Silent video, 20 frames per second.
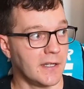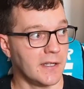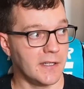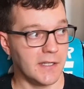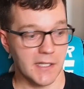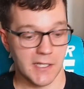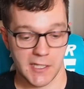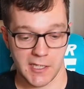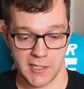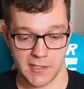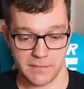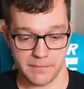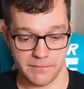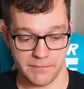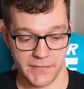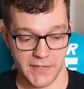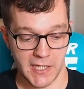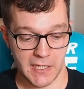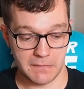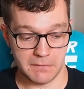
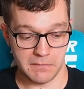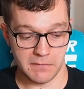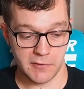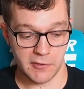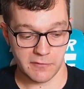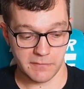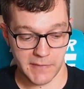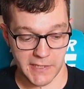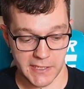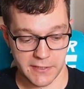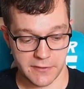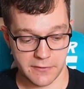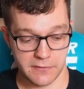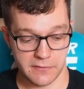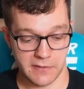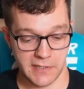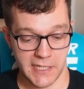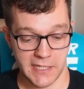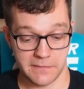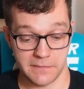I'm not many sure how